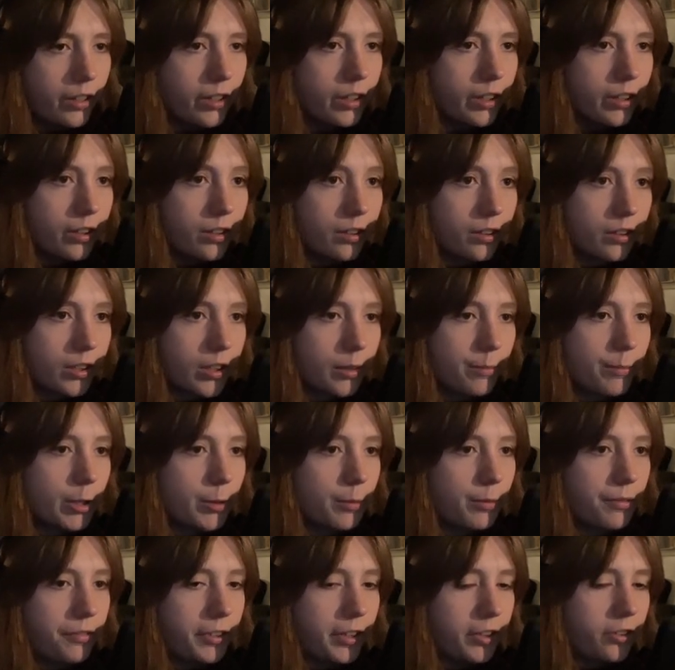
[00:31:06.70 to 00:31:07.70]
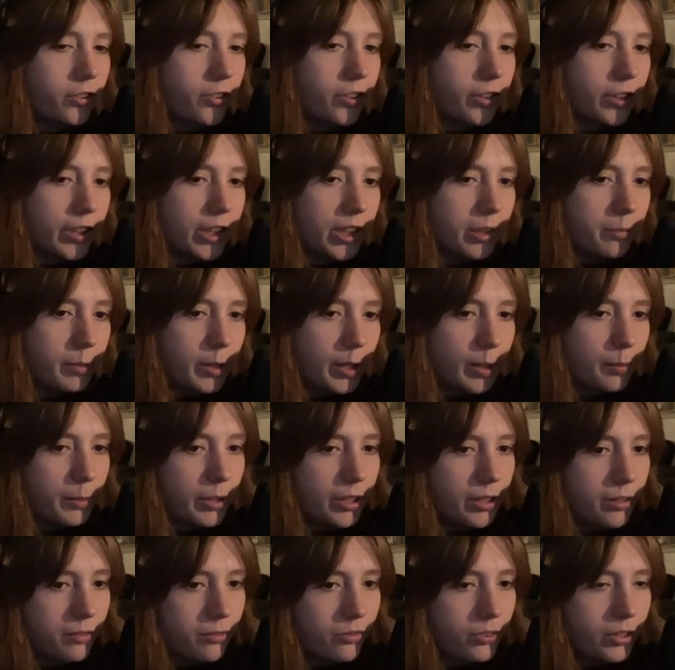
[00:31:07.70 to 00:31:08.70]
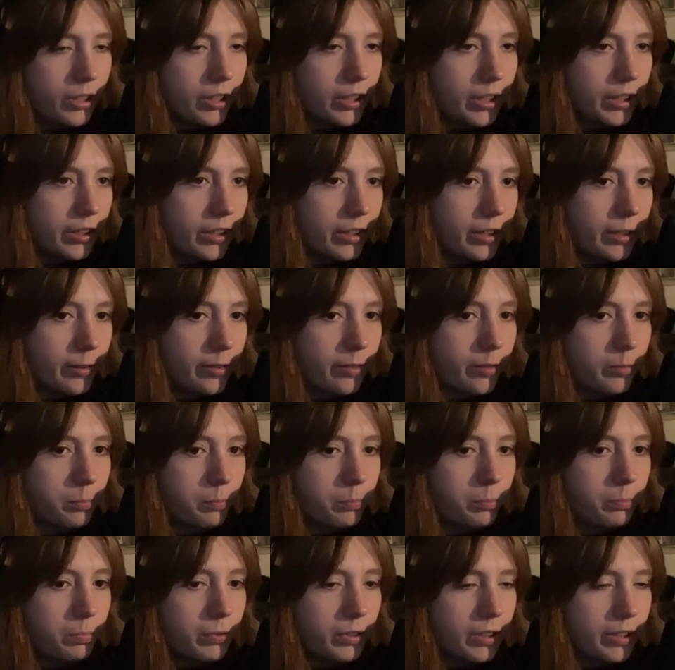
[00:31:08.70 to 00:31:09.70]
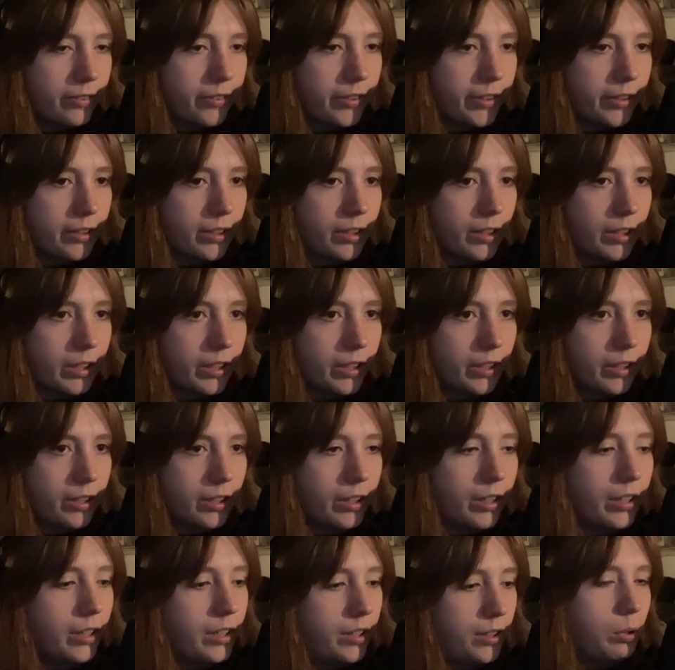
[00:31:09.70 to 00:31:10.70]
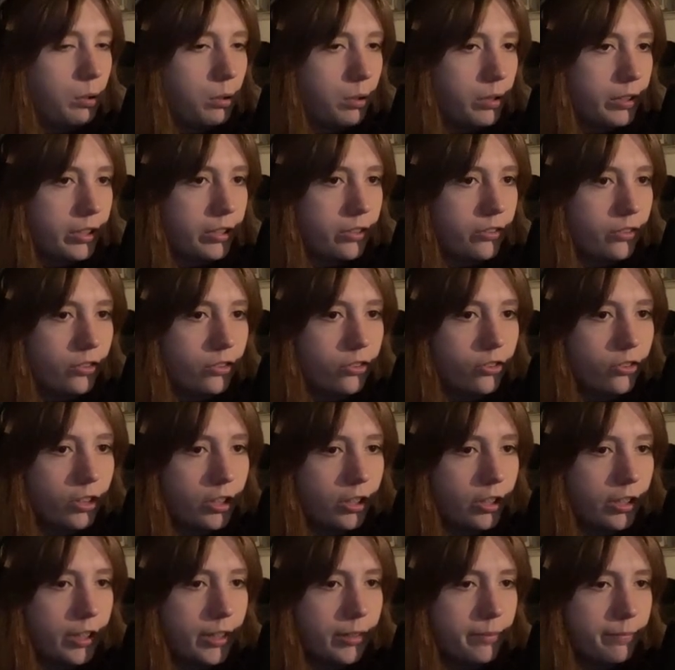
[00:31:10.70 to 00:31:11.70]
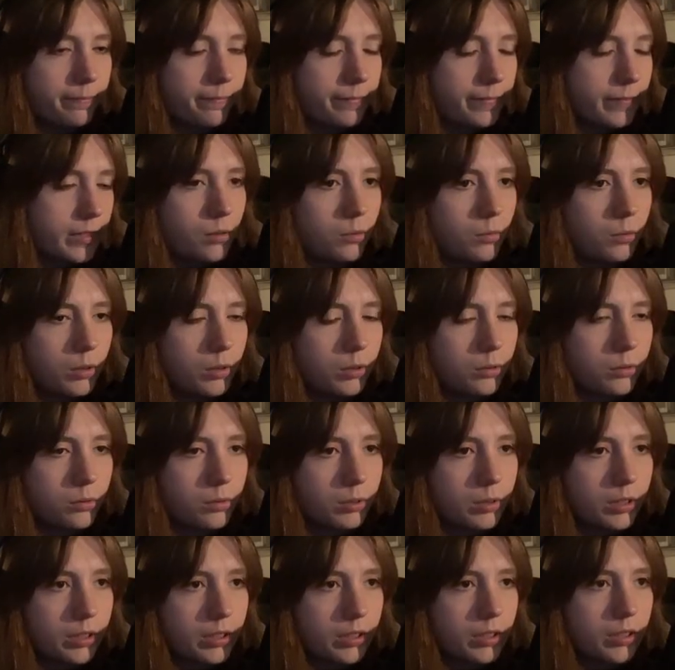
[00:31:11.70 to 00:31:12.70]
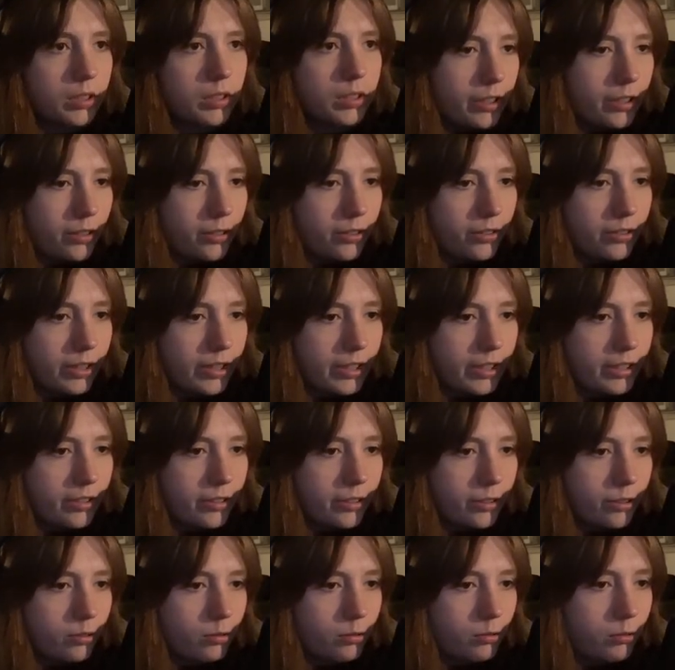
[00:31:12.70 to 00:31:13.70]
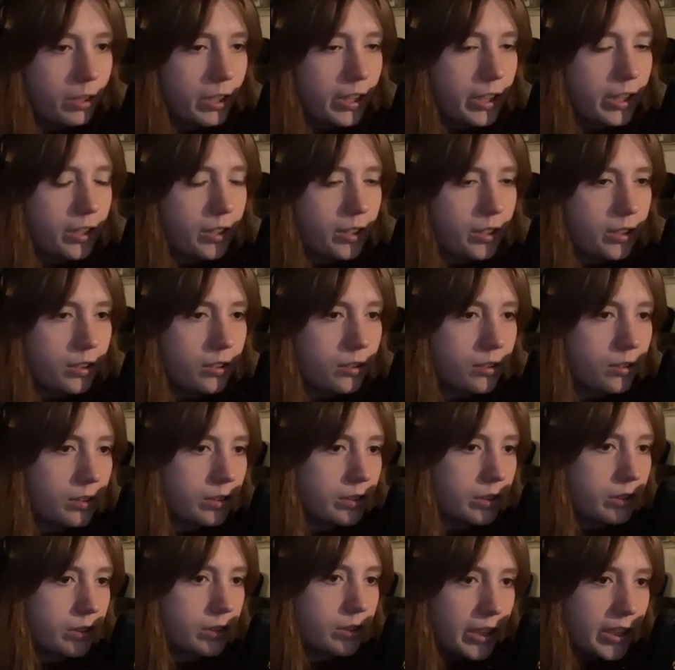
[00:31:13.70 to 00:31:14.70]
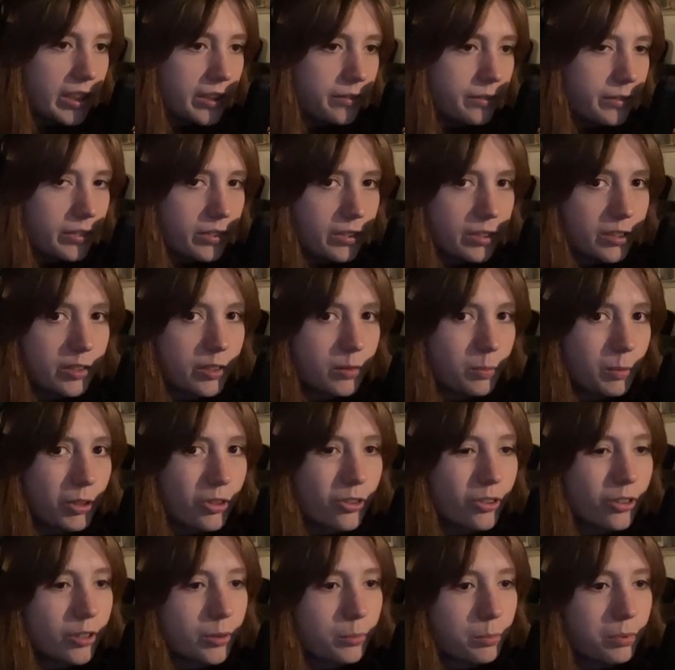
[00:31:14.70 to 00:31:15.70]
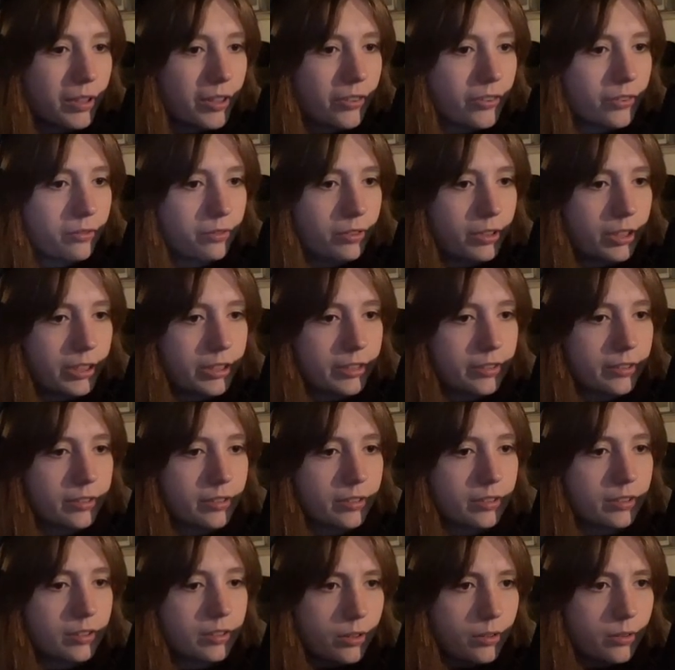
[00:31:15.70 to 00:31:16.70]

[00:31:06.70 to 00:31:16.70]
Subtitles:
Nadia. I'll come home eventually, but I'm on a very explicitly important journey. Whoa. Hello there, little white guy. I have a special little present for you.